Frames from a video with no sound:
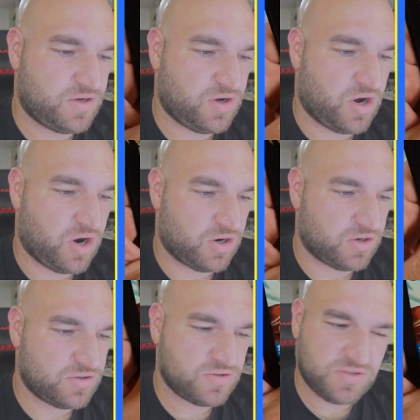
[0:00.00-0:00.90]

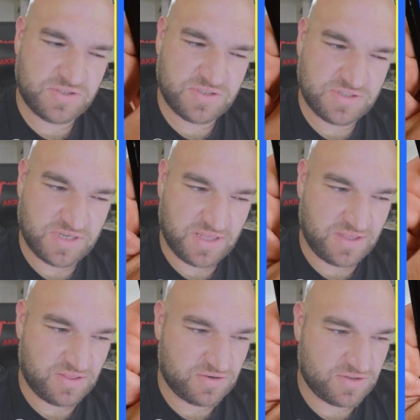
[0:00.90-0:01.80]
cards, I
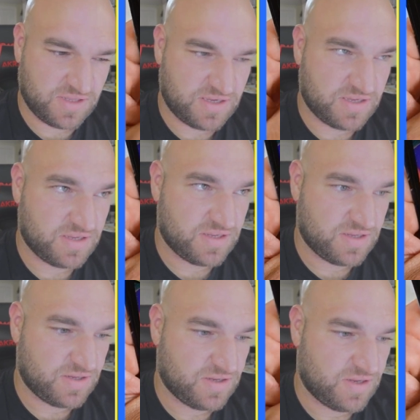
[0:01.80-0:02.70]
think they're like
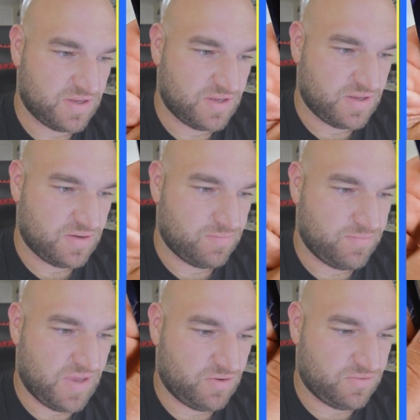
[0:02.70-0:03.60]

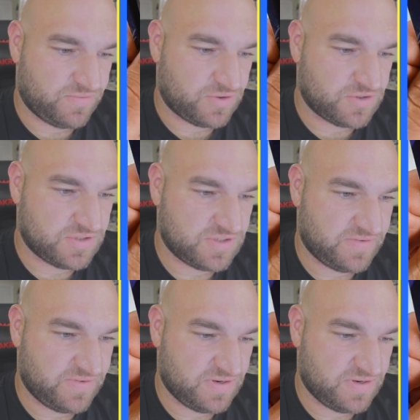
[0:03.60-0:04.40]
metal versions of